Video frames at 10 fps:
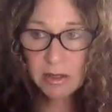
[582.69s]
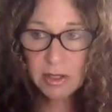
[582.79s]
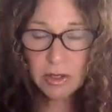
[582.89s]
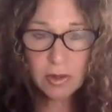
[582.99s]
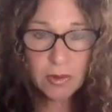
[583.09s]

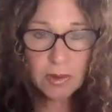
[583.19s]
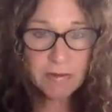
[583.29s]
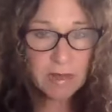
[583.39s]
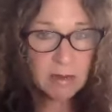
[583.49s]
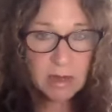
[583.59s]
So
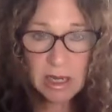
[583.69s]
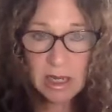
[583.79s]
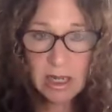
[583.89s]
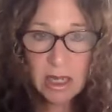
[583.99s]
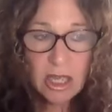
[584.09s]
if
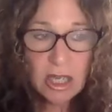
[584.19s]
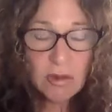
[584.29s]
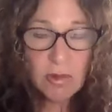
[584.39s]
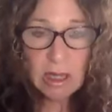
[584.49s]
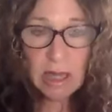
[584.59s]
anybody
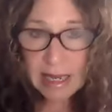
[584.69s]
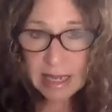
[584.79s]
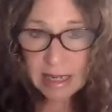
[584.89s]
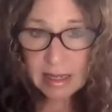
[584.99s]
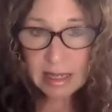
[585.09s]
would like
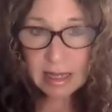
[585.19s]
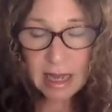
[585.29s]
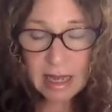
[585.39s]
anything,